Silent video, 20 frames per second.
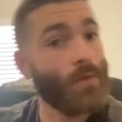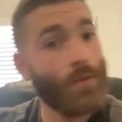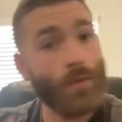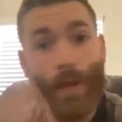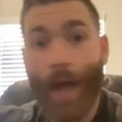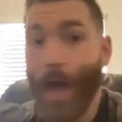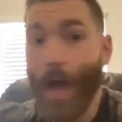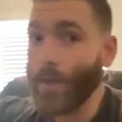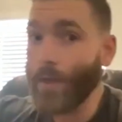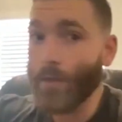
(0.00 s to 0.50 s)
So
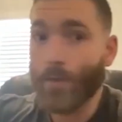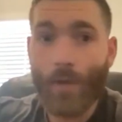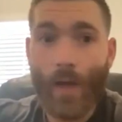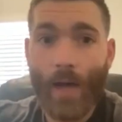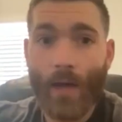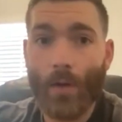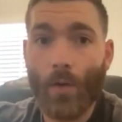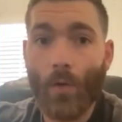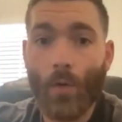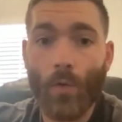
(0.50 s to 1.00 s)
now you
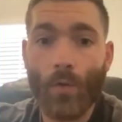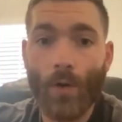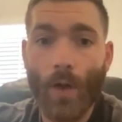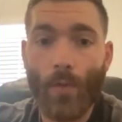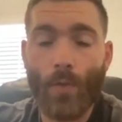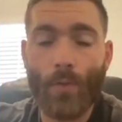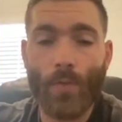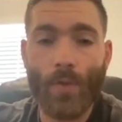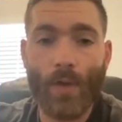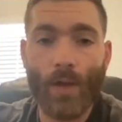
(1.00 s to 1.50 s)
got a whole
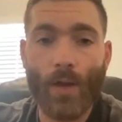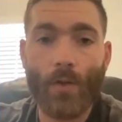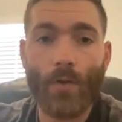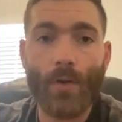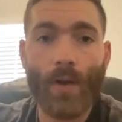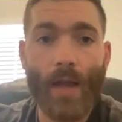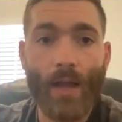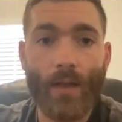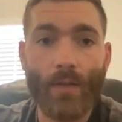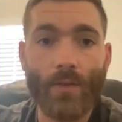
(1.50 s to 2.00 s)
nother thing on your
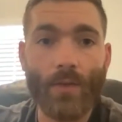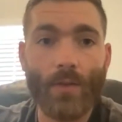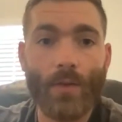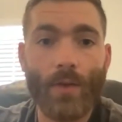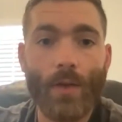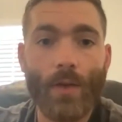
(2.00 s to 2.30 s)
hands.